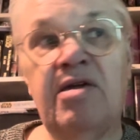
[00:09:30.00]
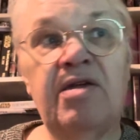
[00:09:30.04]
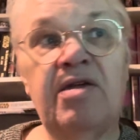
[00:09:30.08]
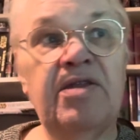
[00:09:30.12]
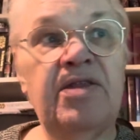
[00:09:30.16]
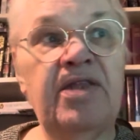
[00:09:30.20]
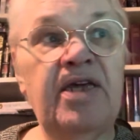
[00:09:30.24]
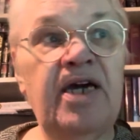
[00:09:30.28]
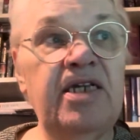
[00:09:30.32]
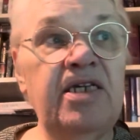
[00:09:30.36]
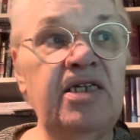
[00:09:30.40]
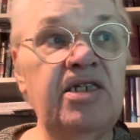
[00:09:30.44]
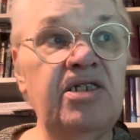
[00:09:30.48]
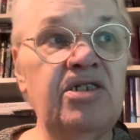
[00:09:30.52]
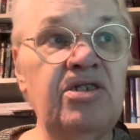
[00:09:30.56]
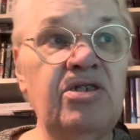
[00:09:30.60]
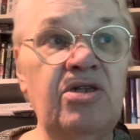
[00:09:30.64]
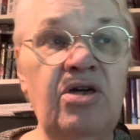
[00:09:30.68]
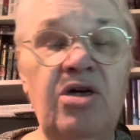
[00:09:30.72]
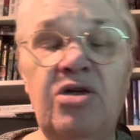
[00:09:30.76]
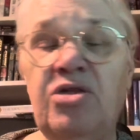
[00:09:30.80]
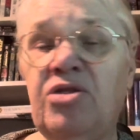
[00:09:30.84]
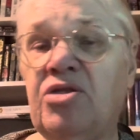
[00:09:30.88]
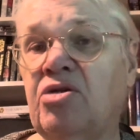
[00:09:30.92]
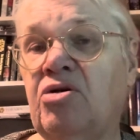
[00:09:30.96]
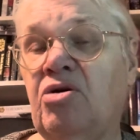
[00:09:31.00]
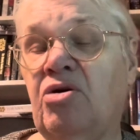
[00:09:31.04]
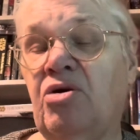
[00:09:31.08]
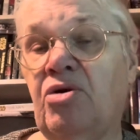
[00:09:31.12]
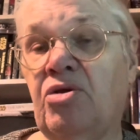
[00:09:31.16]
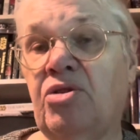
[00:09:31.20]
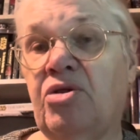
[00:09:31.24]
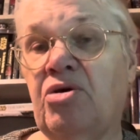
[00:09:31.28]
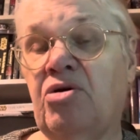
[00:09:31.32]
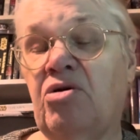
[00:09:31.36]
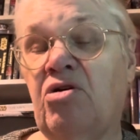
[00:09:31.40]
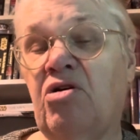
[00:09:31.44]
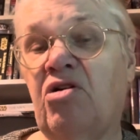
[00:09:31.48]
that is not the
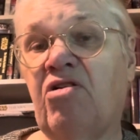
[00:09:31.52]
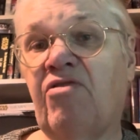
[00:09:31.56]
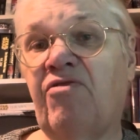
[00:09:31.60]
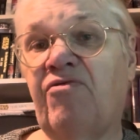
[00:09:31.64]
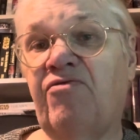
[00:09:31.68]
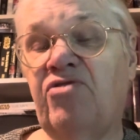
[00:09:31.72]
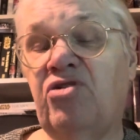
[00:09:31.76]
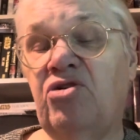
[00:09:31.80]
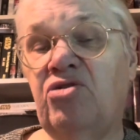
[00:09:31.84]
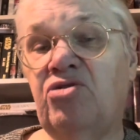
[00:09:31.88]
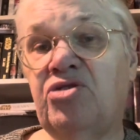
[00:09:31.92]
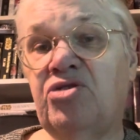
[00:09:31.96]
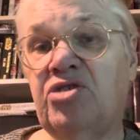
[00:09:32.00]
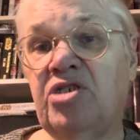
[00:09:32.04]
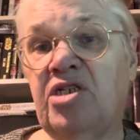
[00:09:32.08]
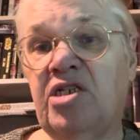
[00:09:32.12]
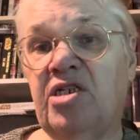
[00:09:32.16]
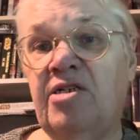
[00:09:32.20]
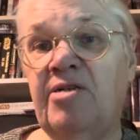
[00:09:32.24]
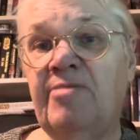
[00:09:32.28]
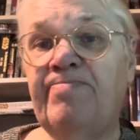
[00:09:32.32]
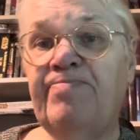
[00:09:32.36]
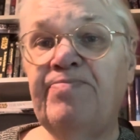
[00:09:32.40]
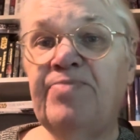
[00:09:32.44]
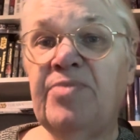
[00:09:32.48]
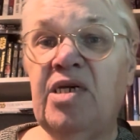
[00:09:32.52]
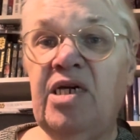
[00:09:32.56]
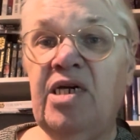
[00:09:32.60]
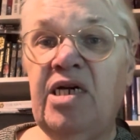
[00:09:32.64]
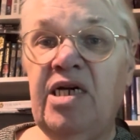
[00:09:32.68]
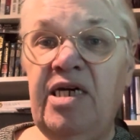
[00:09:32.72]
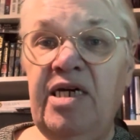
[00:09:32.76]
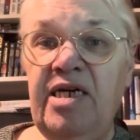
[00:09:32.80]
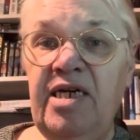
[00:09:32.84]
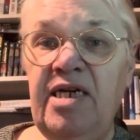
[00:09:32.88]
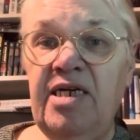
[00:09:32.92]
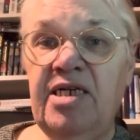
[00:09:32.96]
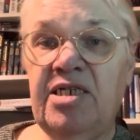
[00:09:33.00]
author of confusion.
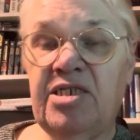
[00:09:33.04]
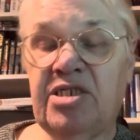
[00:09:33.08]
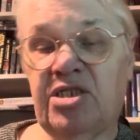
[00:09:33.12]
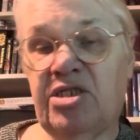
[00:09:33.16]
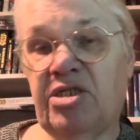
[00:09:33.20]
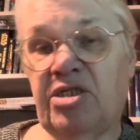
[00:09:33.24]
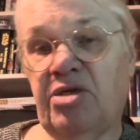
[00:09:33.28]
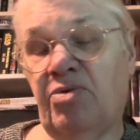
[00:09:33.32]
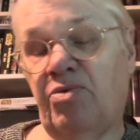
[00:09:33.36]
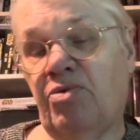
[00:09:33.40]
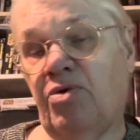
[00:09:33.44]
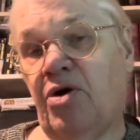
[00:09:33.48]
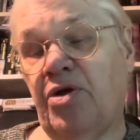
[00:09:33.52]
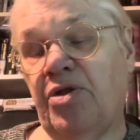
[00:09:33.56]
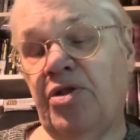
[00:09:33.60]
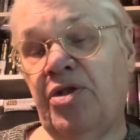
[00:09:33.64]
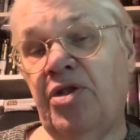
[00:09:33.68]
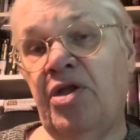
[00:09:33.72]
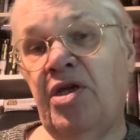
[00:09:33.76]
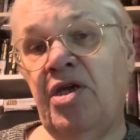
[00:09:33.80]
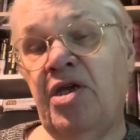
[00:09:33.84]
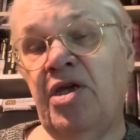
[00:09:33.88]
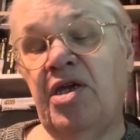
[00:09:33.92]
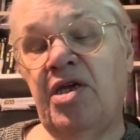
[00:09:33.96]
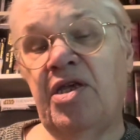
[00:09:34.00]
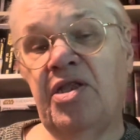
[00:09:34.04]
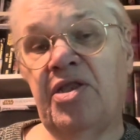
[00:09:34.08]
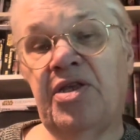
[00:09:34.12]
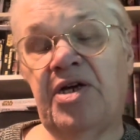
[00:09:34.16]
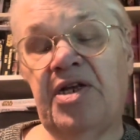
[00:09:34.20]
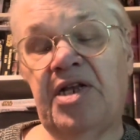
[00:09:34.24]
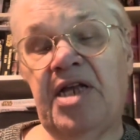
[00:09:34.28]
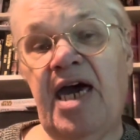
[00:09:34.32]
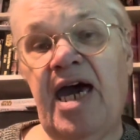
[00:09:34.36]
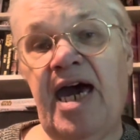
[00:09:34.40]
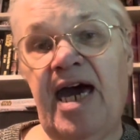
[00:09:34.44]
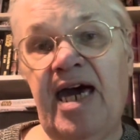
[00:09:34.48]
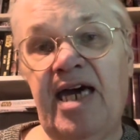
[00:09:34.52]
He is the one that
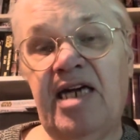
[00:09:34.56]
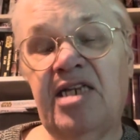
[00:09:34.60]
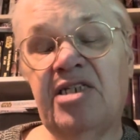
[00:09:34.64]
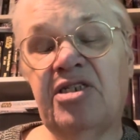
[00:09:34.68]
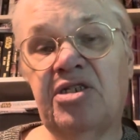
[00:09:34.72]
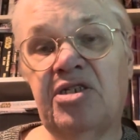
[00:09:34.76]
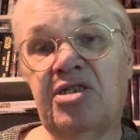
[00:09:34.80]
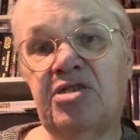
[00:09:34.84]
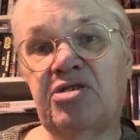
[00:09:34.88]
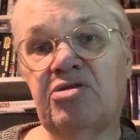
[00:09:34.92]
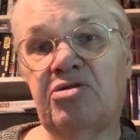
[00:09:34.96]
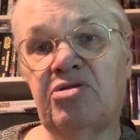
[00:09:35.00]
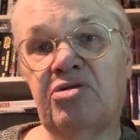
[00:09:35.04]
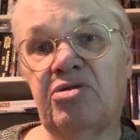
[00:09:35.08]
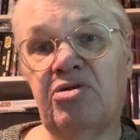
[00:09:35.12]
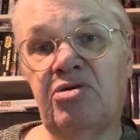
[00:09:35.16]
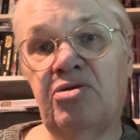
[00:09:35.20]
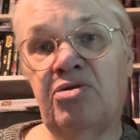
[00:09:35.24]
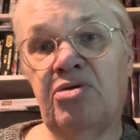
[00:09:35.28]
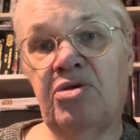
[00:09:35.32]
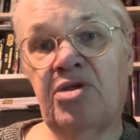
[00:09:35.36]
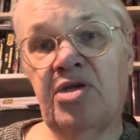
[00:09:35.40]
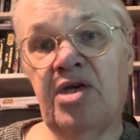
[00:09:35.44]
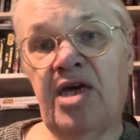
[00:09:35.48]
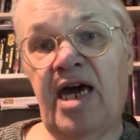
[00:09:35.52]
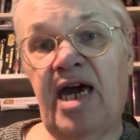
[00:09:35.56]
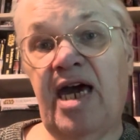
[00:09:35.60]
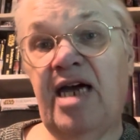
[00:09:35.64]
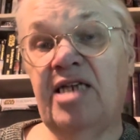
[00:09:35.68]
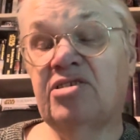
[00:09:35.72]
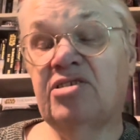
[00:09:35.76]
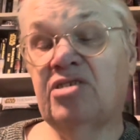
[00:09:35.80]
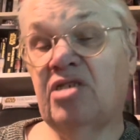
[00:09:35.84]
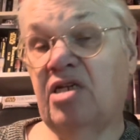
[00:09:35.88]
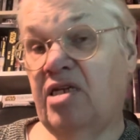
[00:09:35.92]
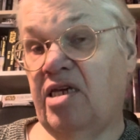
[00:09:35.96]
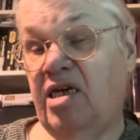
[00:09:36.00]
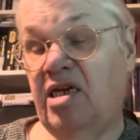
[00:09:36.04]
has the truth.
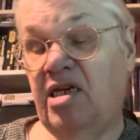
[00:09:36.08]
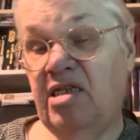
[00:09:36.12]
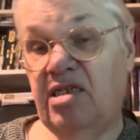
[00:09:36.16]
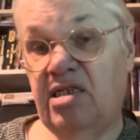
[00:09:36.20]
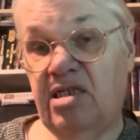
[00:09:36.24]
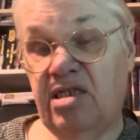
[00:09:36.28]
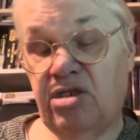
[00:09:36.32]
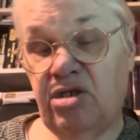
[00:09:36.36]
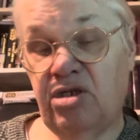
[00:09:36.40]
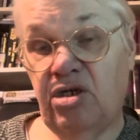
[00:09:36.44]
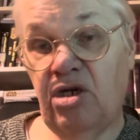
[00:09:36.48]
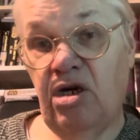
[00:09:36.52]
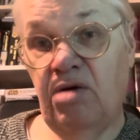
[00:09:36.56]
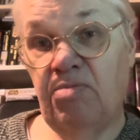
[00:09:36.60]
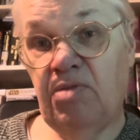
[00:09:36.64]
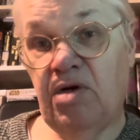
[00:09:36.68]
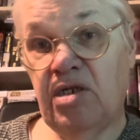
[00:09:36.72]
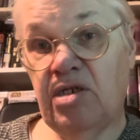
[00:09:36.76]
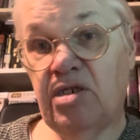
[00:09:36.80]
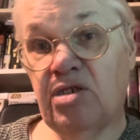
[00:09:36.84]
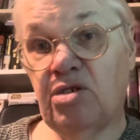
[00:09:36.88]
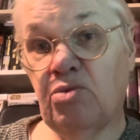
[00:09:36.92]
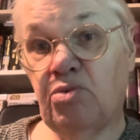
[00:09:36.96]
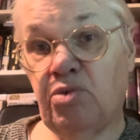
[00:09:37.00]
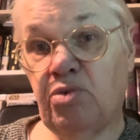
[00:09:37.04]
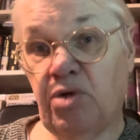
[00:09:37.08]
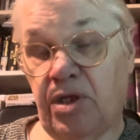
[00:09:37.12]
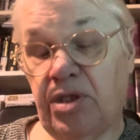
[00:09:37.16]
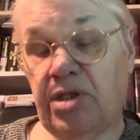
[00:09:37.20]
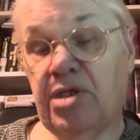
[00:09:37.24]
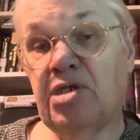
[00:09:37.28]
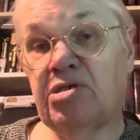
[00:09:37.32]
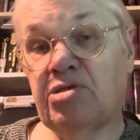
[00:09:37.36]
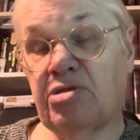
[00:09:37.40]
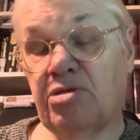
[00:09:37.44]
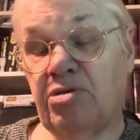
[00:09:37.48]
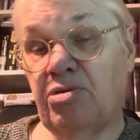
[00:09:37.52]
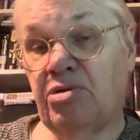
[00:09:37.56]
Actually, he determines what the
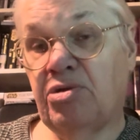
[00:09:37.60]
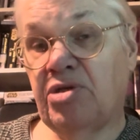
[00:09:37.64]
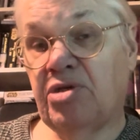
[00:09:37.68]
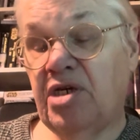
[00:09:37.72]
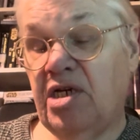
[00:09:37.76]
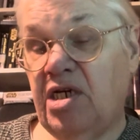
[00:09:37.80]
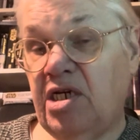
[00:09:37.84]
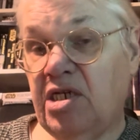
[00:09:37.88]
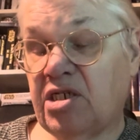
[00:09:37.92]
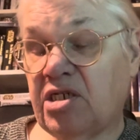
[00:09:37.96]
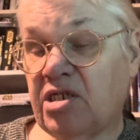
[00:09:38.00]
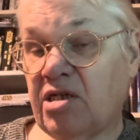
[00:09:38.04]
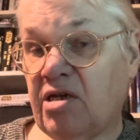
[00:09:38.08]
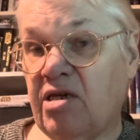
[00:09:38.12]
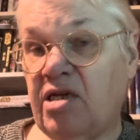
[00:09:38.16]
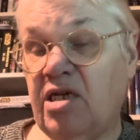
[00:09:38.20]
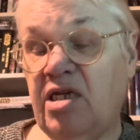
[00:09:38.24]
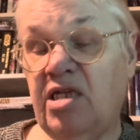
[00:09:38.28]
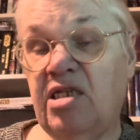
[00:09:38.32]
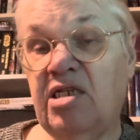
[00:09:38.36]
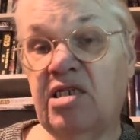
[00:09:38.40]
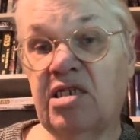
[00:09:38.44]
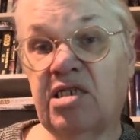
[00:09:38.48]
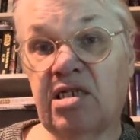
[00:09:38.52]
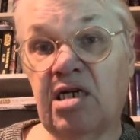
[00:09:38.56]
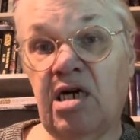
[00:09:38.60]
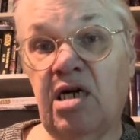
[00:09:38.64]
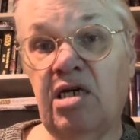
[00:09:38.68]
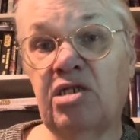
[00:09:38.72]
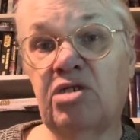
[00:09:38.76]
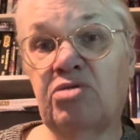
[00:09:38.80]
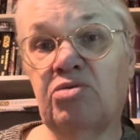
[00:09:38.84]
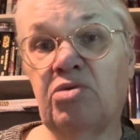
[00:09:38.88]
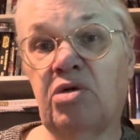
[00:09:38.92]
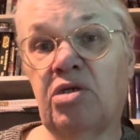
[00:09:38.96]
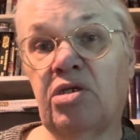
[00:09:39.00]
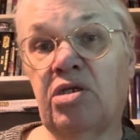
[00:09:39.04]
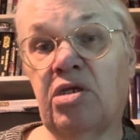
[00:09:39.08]
truth is. He decides
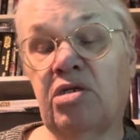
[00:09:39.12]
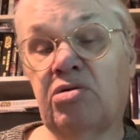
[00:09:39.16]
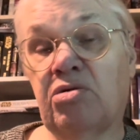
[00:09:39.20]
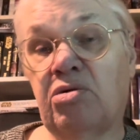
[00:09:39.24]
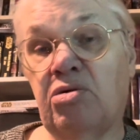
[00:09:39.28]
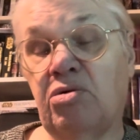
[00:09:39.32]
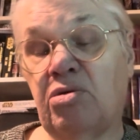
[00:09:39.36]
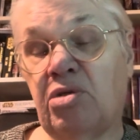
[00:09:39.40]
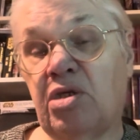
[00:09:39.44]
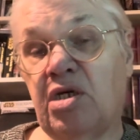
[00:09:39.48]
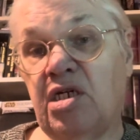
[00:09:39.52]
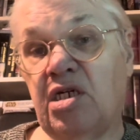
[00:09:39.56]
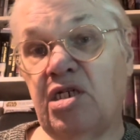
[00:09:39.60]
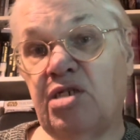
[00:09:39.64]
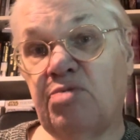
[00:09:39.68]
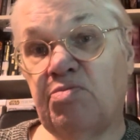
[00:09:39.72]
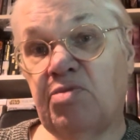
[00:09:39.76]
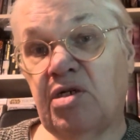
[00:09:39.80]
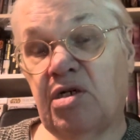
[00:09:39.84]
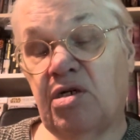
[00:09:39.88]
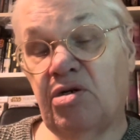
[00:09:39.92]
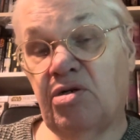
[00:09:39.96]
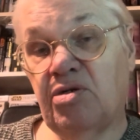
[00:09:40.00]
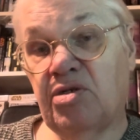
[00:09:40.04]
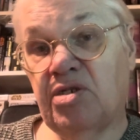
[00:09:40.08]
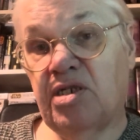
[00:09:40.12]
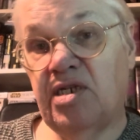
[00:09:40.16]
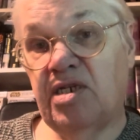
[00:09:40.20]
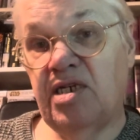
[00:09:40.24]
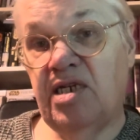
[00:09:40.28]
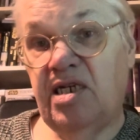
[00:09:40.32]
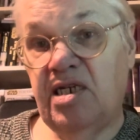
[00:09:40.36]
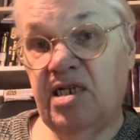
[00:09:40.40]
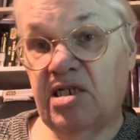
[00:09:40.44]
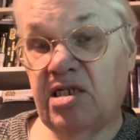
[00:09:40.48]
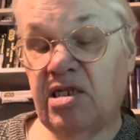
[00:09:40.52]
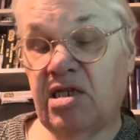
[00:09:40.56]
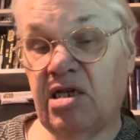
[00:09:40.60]
what the truth is because
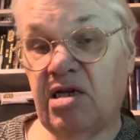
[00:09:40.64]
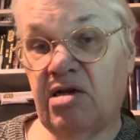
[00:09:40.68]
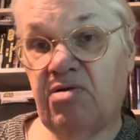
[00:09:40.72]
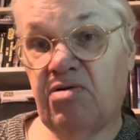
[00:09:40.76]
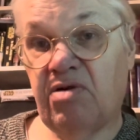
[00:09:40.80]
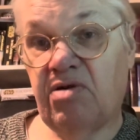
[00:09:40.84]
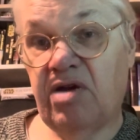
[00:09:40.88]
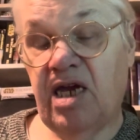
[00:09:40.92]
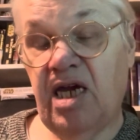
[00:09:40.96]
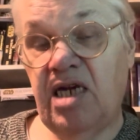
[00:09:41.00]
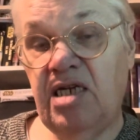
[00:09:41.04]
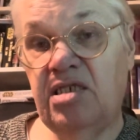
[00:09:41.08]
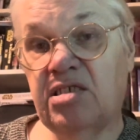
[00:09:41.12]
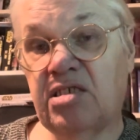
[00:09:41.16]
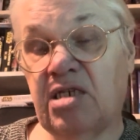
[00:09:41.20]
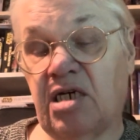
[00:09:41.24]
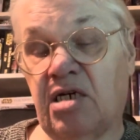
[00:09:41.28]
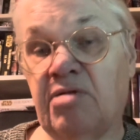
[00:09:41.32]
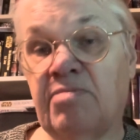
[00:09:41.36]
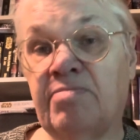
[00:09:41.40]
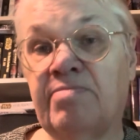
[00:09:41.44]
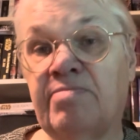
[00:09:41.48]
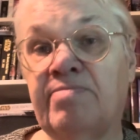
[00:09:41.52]
he is the creator.